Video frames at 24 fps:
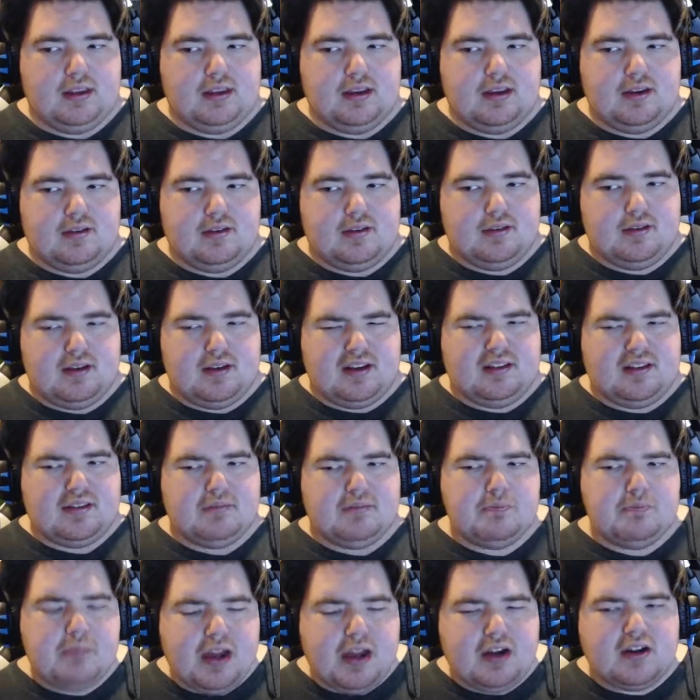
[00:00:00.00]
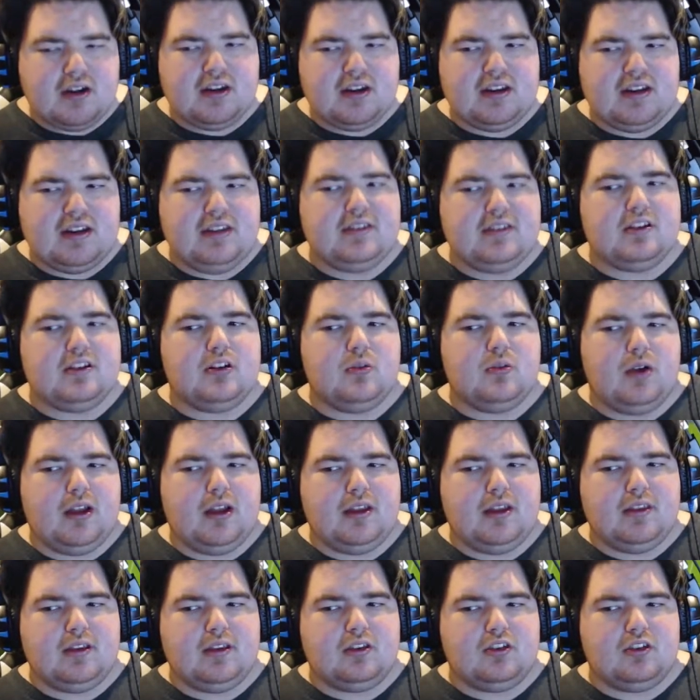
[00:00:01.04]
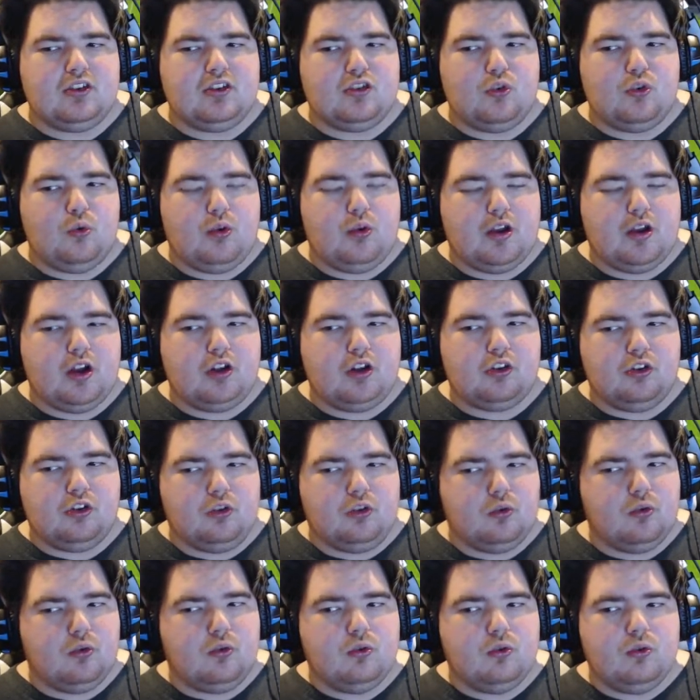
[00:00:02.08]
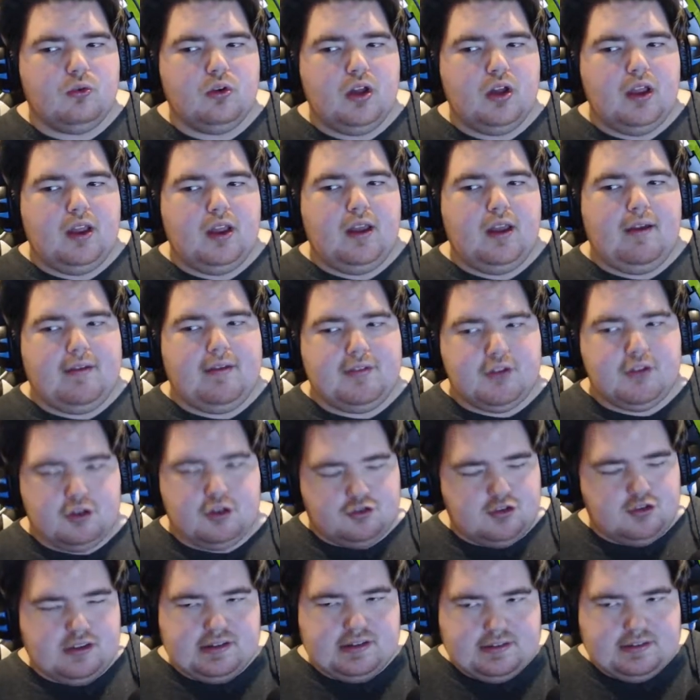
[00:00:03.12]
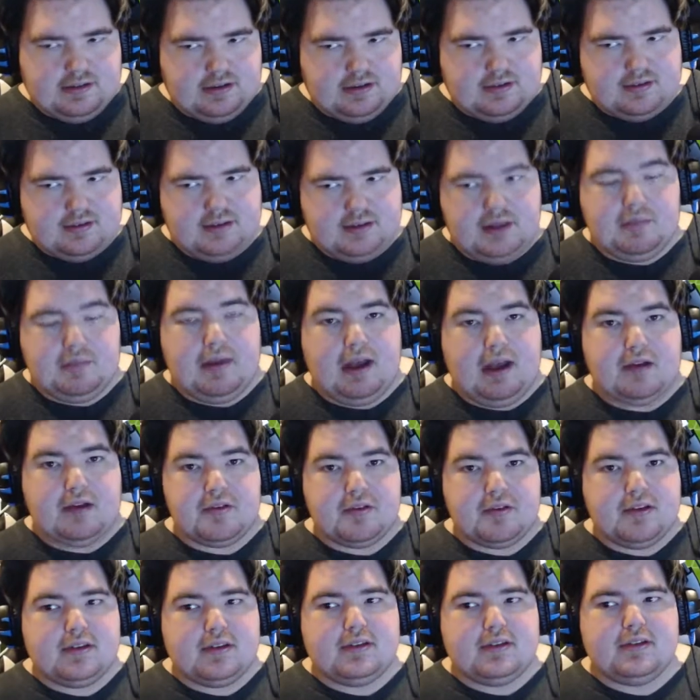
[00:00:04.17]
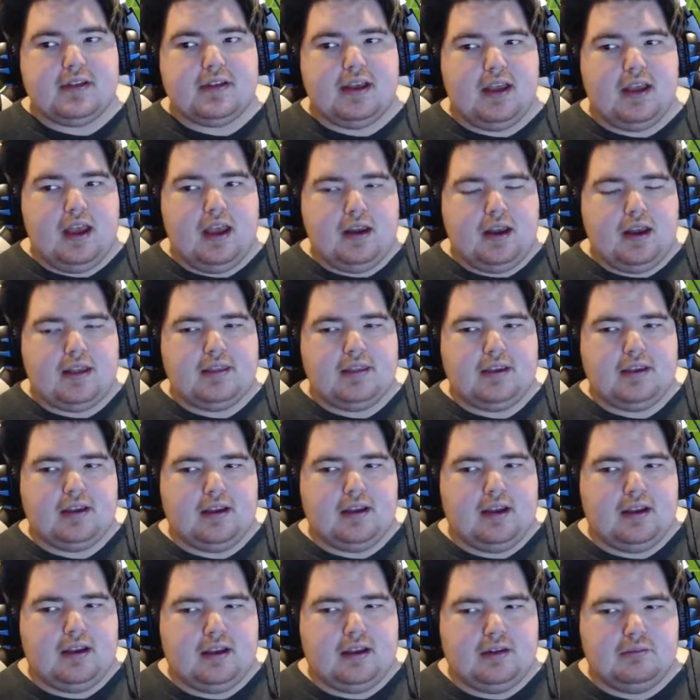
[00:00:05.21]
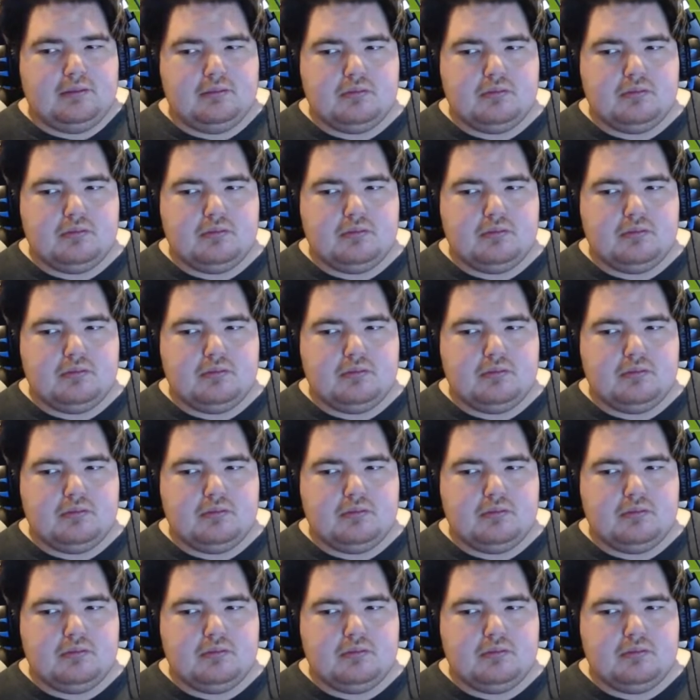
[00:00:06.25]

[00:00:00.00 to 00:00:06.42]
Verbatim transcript: it's a nice, better and easier way than just going on Google and searching the six same houses, and I think I can